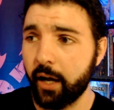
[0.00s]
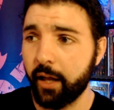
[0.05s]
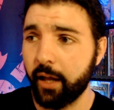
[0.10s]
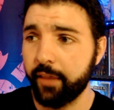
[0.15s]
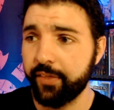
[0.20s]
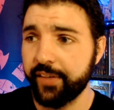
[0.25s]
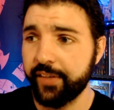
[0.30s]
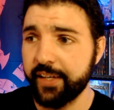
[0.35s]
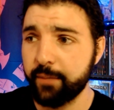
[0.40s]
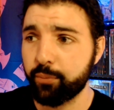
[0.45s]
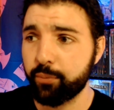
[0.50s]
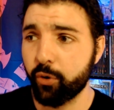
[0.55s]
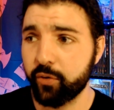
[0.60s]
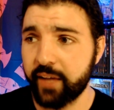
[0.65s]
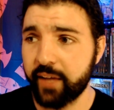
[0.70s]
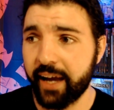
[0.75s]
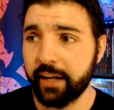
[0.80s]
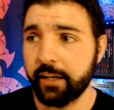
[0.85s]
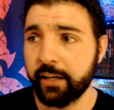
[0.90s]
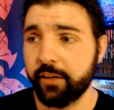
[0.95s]
the
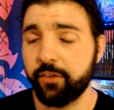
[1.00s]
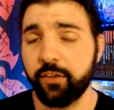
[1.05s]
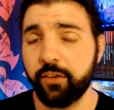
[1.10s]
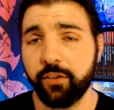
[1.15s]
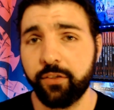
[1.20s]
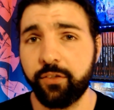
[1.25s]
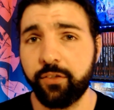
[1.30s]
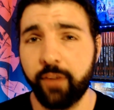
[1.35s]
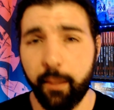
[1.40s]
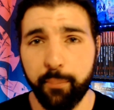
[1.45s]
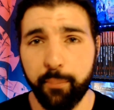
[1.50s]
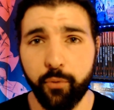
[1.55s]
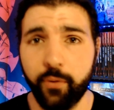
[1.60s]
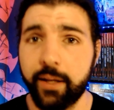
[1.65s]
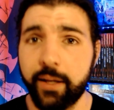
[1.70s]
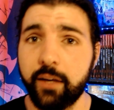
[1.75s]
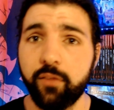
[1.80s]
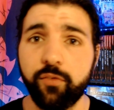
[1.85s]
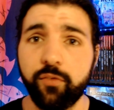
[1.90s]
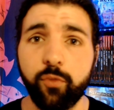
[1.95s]
protagonist is
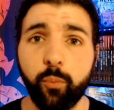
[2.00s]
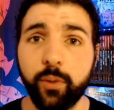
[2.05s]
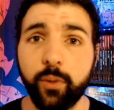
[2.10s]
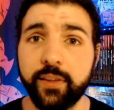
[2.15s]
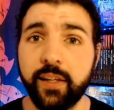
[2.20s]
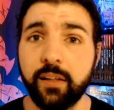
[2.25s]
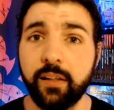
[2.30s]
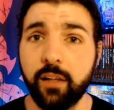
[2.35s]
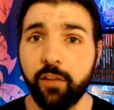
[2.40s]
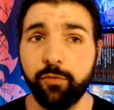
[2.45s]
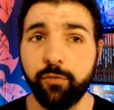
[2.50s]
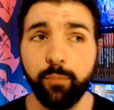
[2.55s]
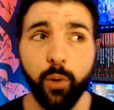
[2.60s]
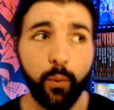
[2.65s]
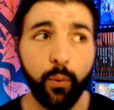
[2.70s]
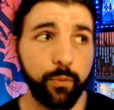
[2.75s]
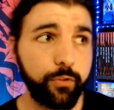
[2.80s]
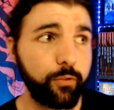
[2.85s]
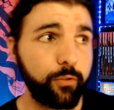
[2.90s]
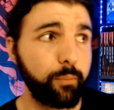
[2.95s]
separated from what they love
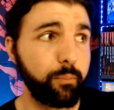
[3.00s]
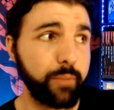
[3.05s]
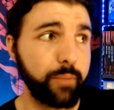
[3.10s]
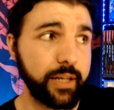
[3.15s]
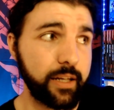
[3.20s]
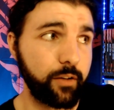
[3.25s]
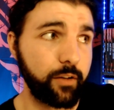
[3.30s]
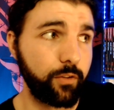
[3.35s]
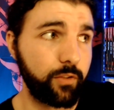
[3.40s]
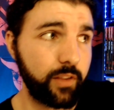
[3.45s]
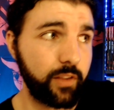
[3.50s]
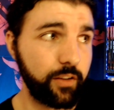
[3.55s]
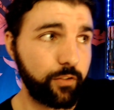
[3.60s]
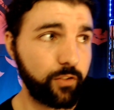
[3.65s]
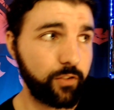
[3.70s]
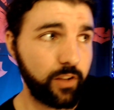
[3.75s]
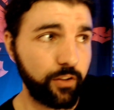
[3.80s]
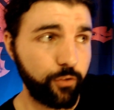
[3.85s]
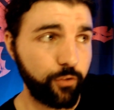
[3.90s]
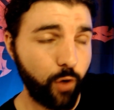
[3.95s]
most, because
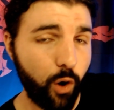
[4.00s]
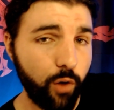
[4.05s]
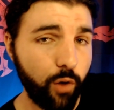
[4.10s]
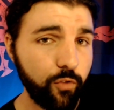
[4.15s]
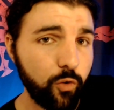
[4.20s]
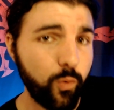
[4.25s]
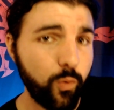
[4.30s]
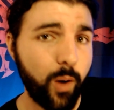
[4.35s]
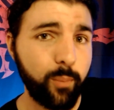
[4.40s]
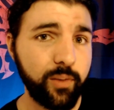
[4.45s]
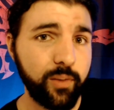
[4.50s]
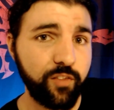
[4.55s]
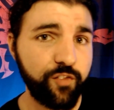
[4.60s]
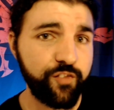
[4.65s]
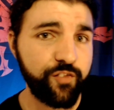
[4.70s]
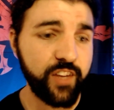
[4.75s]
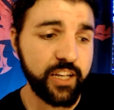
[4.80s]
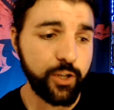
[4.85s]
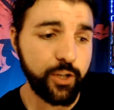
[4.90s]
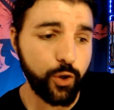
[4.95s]
this overwhelming
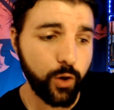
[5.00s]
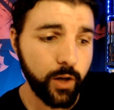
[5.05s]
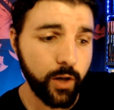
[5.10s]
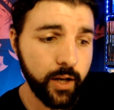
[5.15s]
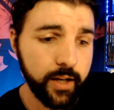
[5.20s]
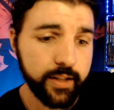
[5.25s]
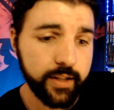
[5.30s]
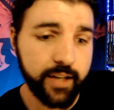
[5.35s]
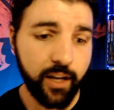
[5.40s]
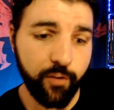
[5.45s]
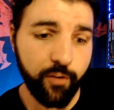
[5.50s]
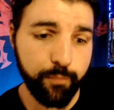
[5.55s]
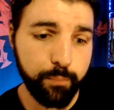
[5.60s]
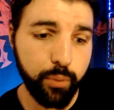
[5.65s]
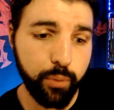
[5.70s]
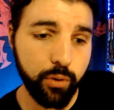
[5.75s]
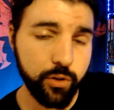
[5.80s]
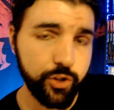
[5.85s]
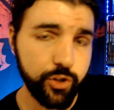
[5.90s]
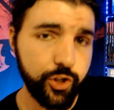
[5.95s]
figure kind of
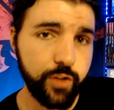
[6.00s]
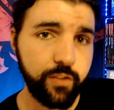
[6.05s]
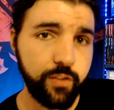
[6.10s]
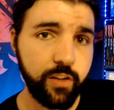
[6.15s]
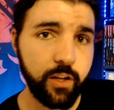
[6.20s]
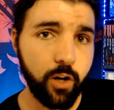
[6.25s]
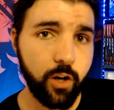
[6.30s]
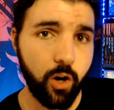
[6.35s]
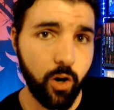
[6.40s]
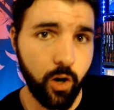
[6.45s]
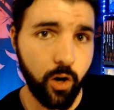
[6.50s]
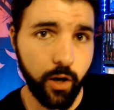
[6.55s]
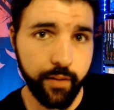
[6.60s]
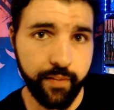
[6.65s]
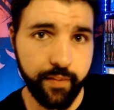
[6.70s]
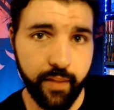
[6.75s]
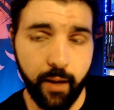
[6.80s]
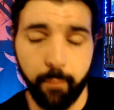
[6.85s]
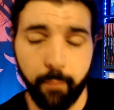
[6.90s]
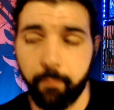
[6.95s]
pushes in on
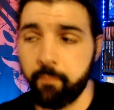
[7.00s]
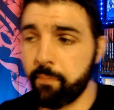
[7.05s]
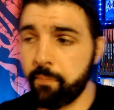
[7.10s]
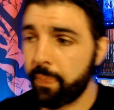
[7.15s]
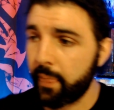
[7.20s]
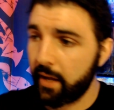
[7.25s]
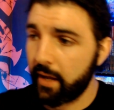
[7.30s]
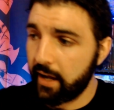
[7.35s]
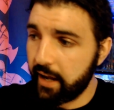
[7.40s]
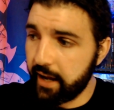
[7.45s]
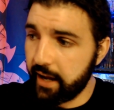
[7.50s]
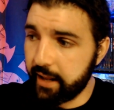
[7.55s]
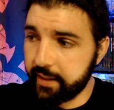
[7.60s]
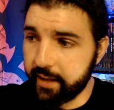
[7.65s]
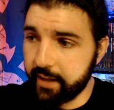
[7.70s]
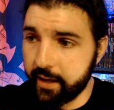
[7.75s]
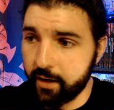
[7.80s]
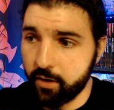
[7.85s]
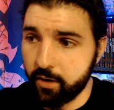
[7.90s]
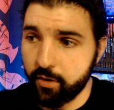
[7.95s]
them, and
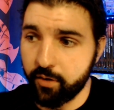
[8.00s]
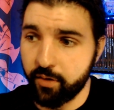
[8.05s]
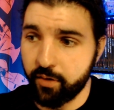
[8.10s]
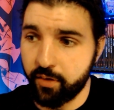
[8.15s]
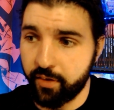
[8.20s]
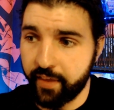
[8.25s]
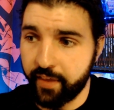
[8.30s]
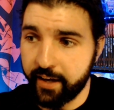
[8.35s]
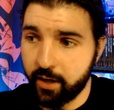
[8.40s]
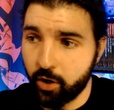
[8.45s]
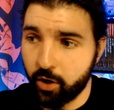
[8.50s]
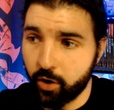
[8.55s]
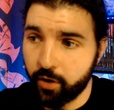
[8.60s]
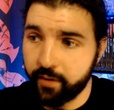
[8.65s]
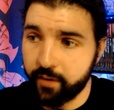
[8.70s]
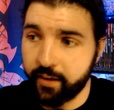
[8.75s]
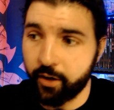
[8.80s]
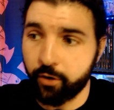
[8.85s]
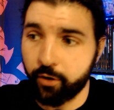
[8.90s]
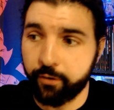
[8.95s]
then
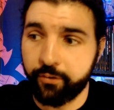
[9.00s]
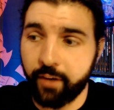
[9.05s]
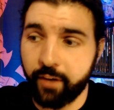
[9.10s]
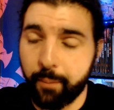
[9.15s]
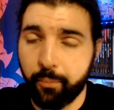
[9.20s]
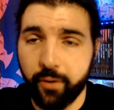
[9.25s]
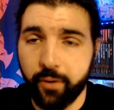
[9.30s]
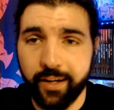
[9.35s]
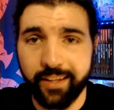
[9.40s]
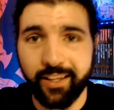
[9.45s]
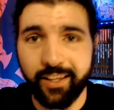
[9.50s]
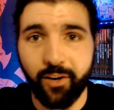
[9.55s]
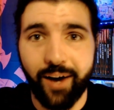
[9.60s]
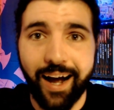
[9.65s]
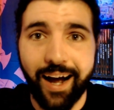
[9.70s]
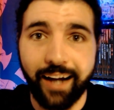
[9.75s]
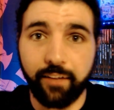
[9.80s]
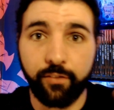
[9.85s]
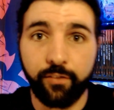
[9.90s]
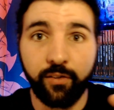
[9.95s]
they're separated, they're
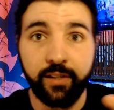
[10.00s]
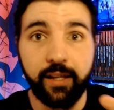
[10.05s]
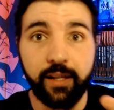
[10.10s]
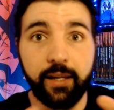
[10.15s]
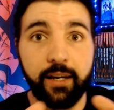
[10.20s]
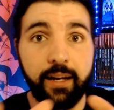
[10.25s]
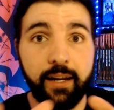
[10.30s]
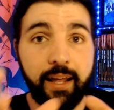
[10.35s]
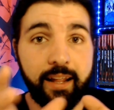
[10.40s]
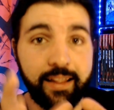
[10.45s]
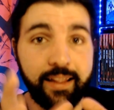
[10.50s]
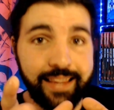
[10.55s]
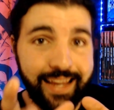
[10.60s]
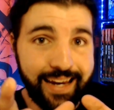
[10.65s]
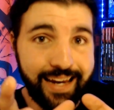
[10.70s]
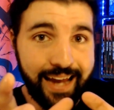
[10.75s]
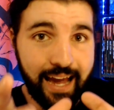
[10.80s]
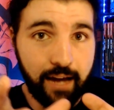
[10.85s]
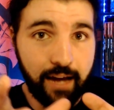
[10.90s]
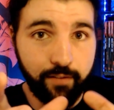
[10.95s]
isolated, and
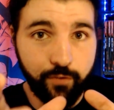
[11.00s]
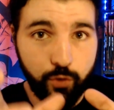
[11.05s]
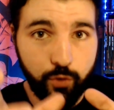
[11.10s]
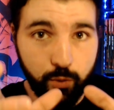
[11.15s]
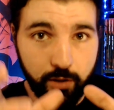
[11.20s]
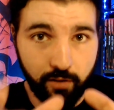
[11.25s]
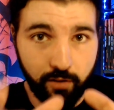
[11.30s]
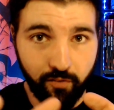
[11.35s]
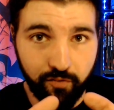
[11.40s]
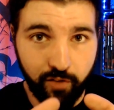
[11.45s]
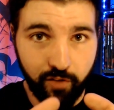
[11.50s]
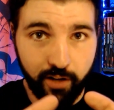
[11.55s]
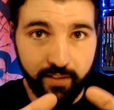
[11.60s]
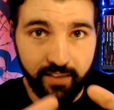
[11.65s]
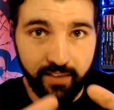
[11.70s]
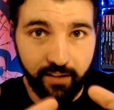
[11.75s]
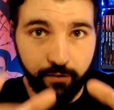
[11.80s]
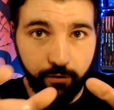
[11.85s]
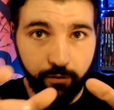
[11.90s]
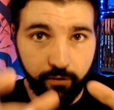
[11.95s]
they have to confront
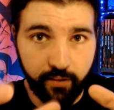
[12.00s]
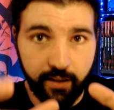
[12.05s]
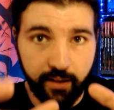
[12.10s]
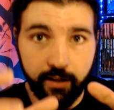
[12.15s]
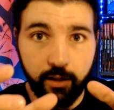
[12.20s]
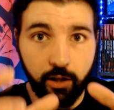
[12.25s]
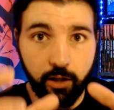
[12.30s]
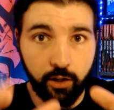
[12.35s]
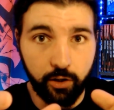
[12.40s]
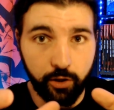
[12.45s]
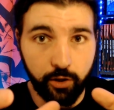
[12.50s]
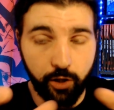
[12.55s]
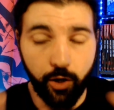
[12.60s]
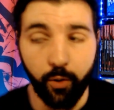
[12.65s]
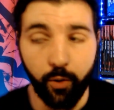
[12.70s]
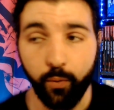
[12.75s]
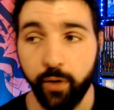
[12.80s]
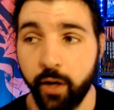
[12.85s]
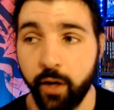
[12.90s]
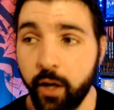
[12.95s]
this thing
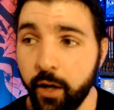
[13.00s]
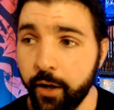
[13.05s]
alone.